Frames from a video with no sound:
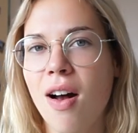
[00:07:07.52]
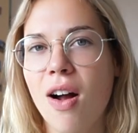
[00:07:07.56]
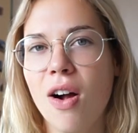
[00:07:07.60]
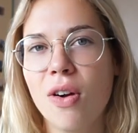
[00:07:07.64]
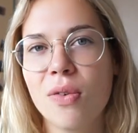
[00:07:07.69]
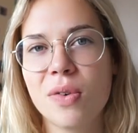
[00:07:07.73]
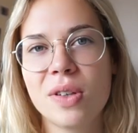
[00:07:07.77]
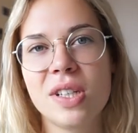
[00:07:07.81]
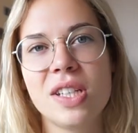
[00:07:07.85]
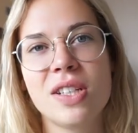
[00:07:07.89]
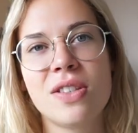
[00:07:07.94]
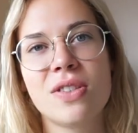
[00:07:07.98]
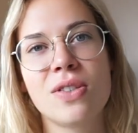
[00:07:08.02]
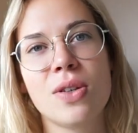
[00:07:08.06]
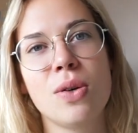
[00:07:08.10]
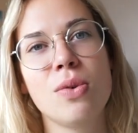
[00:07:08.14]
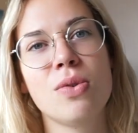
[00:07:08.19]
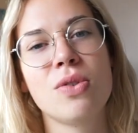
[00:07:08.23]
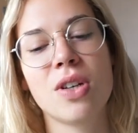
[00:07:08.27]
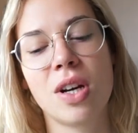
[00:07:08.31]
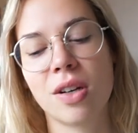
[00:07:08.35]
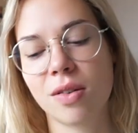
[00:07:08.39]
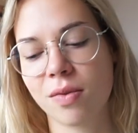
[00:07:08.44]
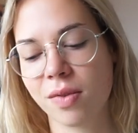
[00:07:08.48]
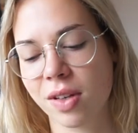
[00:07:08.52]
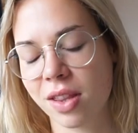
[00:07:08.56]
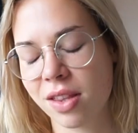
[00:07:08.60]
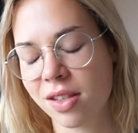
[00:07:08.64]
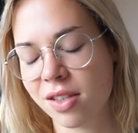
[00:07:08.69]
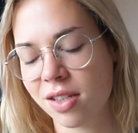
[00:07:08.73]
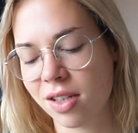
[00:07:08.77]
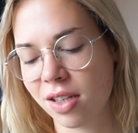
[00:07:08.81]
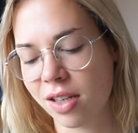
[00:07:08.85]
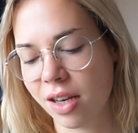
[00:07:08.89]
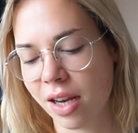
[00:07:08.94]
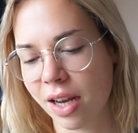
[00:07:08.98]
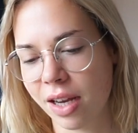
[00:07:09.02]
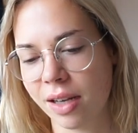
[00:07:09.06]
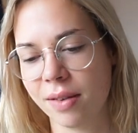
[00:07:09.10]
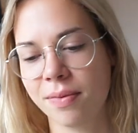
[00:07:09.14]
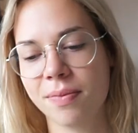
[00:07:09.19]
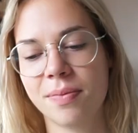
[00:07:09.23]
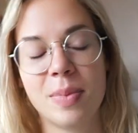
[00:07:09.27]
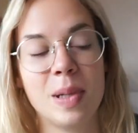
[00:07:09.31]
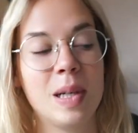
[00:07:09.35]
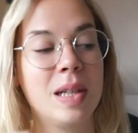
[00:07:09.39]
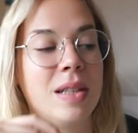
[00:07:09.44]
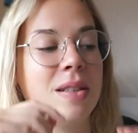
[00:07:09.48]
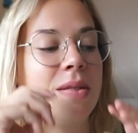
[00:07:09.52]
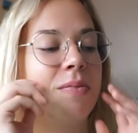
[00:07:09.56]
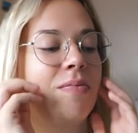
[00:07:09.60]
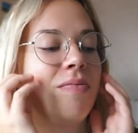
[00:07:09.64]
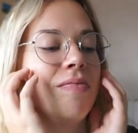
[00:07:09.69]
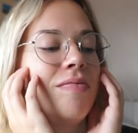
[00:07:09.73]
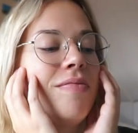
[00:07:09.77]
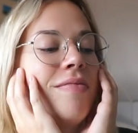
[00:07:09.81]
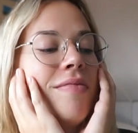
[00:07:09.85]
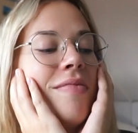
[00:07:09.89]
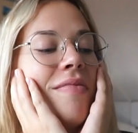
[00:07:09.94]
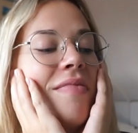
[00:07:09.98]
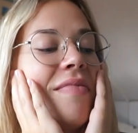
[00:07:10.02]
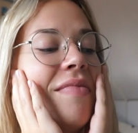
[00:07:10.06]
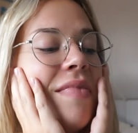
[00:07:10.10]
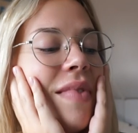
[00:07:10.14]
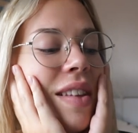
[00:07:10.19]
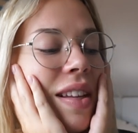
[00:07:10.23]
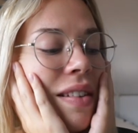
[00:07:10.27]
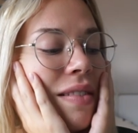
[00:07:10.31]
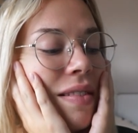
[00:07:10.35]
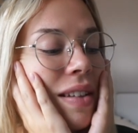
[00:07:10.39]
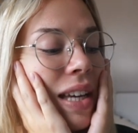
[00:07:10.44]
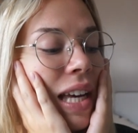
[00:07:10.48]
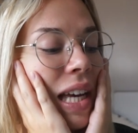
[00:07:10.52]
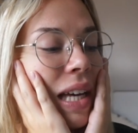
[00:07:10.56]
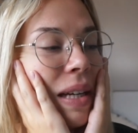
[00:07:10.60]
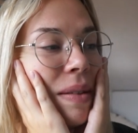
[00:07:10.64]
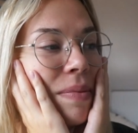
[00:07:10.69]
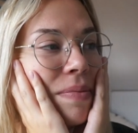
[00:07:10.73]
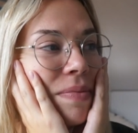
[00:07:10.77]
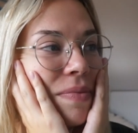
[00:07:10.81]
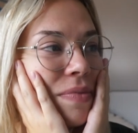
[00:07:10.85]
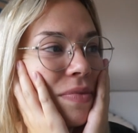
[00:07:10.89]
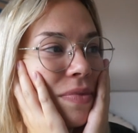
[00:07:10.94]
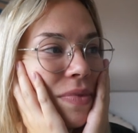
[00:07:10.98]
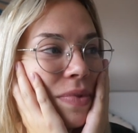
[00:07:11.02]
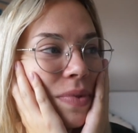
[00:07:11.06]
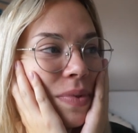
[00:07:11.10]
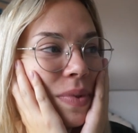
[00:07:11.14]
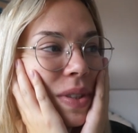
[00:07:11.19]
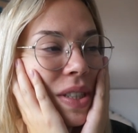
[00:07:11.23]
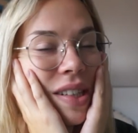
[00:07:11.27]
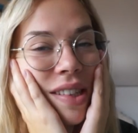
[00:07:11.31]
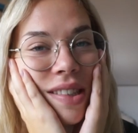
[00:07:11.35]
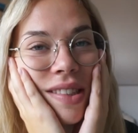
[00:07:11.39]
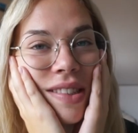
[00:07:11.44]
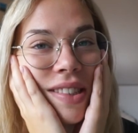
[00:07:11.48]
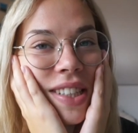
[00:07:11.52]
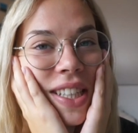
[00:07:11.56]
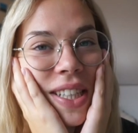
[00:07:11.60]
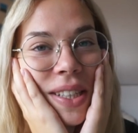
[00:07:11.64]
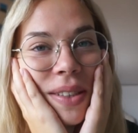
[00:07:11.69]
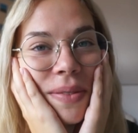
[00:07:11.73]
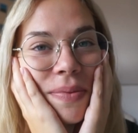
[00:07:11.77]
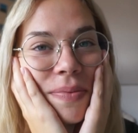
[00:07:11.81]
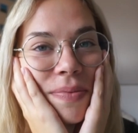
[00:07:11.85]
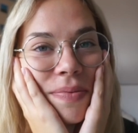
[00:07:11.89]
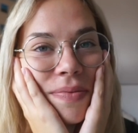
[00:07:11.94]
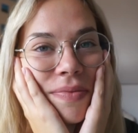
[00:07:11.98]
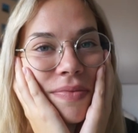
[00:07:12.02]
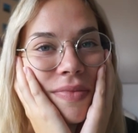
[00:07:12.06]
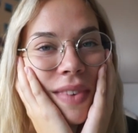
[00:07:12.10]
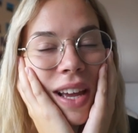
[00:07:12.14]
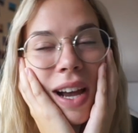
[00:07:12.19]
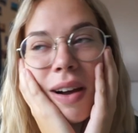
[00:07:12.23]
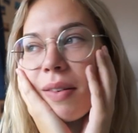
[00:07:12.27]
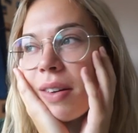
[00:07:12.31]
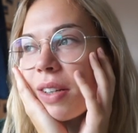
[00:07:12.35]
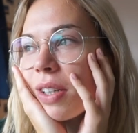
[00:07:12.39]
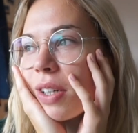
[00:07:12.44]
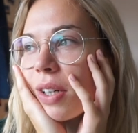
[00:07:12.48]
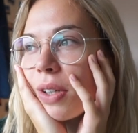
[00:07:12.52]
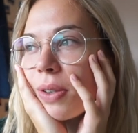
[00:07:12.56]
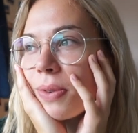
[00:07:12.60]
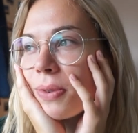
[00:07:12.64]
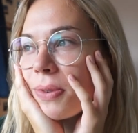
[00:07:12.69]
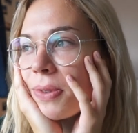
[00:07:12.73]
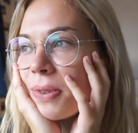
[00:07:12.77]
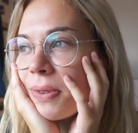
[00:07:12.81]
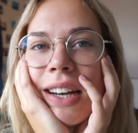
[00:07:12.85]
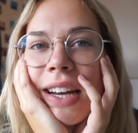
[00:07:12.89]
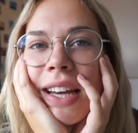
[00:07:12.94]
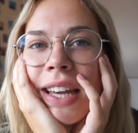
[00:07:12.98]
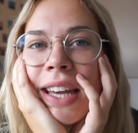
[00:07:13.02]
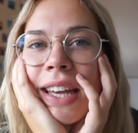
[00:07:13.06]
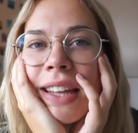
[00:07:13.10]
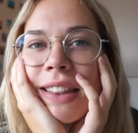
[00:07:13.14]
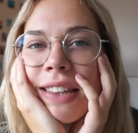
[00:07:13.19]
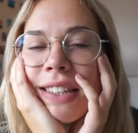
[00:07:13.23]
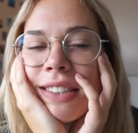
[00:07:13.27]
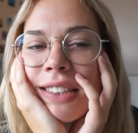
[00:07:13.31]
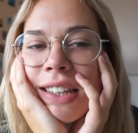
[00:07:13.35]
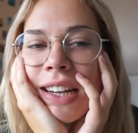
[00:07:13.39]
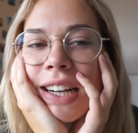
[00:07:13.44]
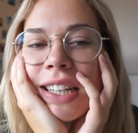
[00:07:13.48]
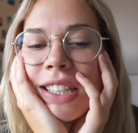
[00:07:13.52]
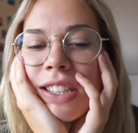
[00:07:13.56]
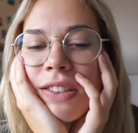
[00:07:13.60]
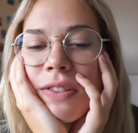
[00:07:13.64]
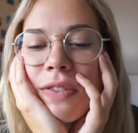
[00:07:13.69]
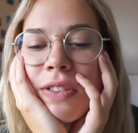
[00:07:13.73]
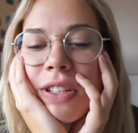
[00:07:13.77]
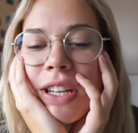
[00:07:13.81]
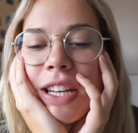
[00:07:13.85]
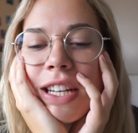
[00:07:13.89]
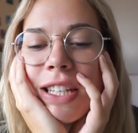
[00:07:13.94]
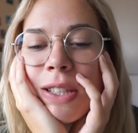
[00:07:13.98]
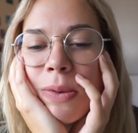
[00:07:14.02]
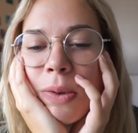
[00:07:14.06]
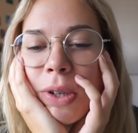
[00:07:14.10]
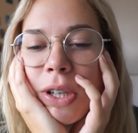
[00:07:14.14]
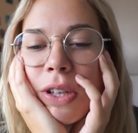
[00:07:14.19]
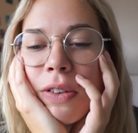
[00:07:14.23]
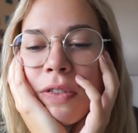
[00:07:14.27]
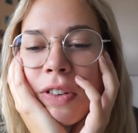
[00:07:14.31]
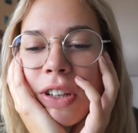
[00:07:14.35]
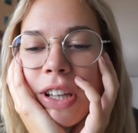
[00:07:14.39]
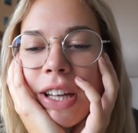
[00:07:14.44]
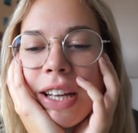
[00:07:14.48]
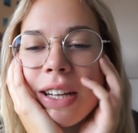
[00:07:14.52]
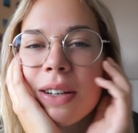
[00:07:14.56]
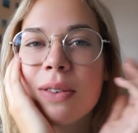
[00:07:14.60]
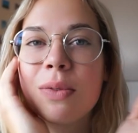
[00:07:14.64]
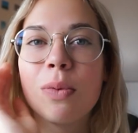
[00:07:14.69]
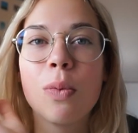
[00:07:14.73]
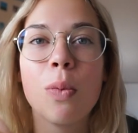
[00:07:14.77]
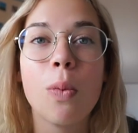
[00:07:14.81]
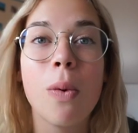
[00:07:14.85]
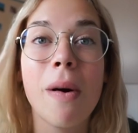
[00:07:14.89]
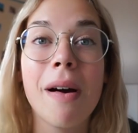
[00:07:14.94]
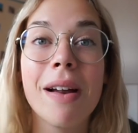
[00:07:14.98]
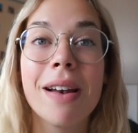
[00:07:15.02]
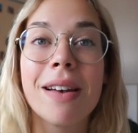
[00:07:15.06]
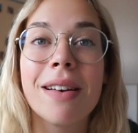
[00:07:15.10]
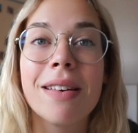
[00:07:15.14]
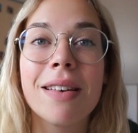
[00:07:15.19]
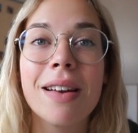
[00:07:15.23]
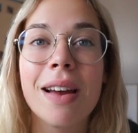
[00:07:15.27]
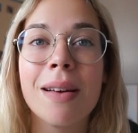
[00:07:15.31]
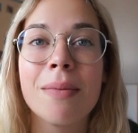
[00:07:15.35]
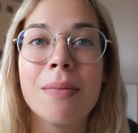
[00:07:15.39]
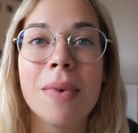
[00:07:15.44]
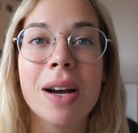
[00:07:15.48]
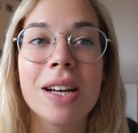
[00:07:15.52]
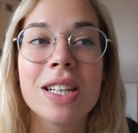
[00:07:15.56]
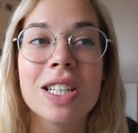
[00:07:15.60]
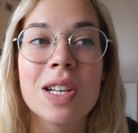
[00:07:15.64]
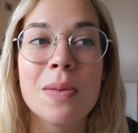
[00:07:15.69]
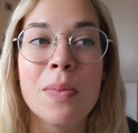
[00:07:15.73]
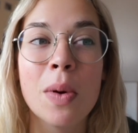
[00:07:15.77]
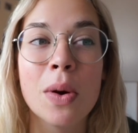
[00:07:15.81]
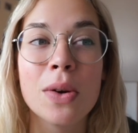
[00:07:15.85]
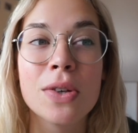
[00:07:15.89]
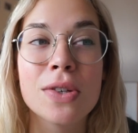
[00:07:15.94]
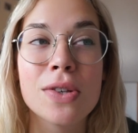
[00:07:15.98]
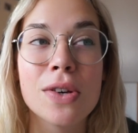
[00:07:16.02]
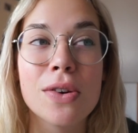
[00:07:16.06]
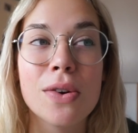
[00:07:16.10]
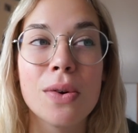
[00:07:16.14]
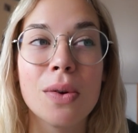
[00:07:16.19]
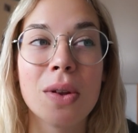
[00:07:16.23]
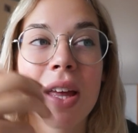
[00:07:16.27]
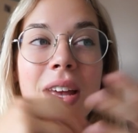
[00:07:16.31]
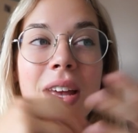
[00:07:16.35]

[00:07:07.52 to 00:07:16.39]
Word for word: Already so done with today, but okay, we shall see how it goes. I hate these kinds of days where you feel like, what am I supposed to do?